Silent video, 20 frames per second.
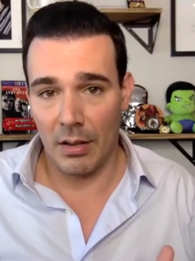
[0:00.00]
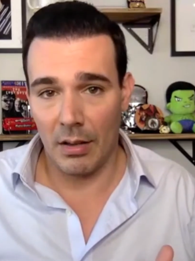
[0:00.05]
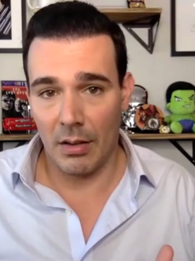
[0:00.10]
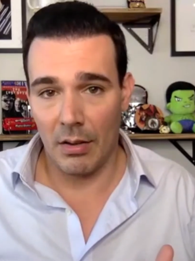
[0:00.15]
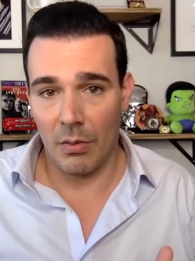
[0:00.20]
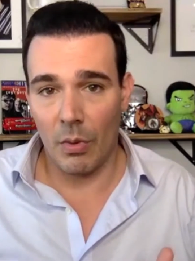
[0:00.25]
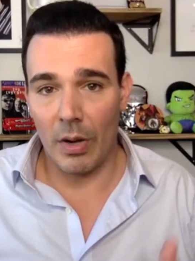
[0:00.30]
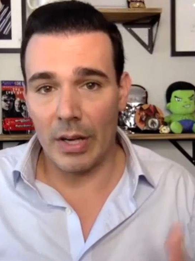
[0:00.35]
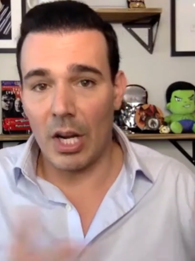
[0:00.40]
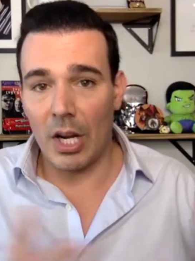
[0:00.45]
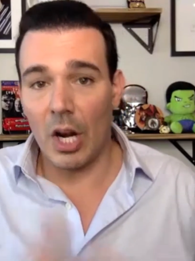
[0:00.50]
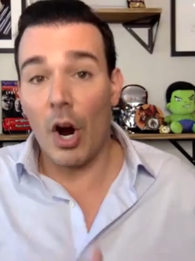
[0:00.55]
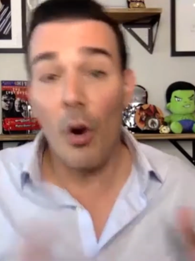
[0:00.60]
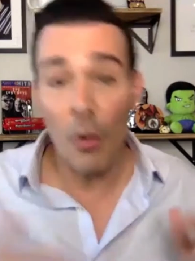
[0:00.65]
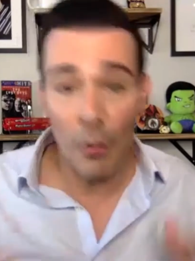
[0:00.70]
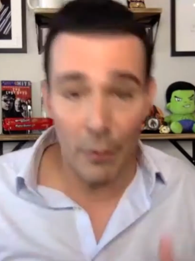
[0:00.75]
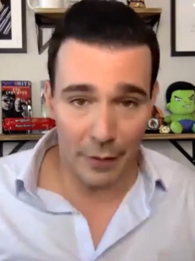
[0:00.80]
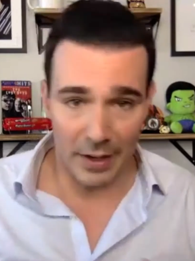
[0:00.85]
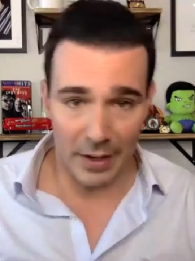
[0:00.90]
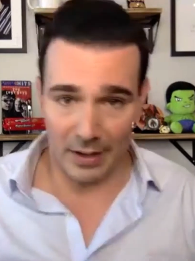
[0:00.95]
when
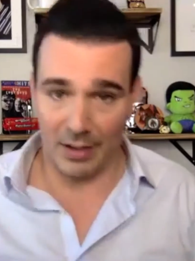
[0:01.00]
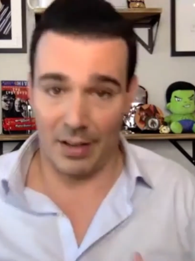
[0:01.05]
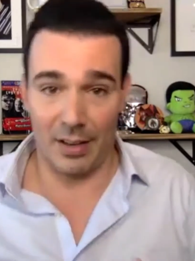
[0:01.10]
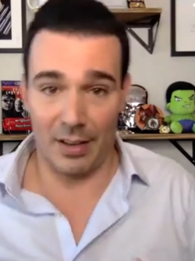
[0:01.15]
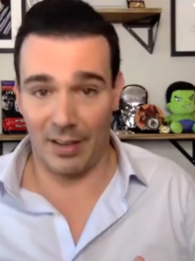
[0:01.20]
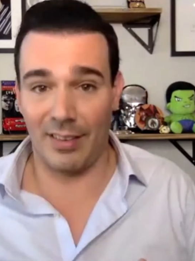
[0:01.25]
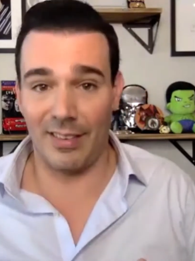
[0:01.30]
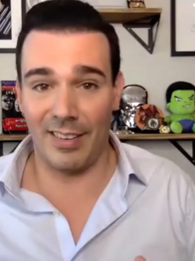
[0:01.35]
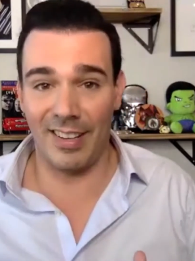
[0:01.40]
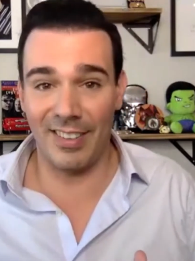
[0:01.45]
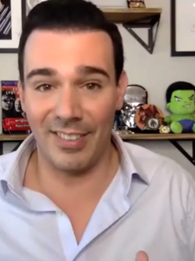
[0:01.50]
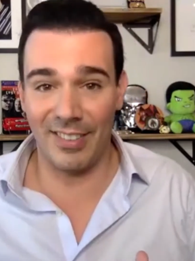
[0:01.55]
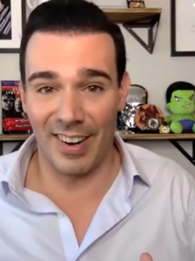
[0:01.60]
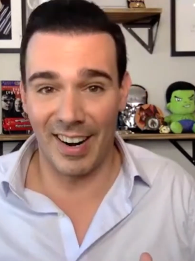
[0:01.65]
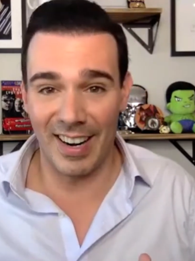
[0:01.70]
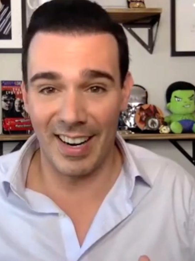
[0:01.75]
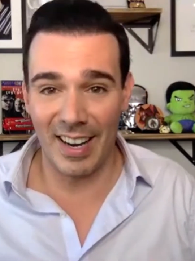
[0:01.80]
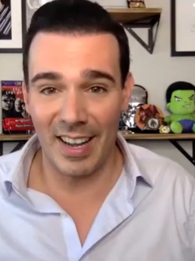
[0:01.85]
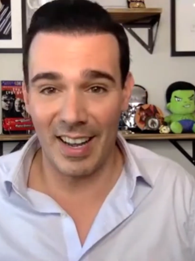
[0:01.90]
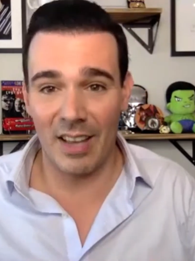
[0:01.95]
COVID hit,
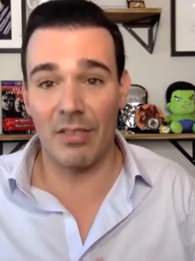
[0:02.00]
right,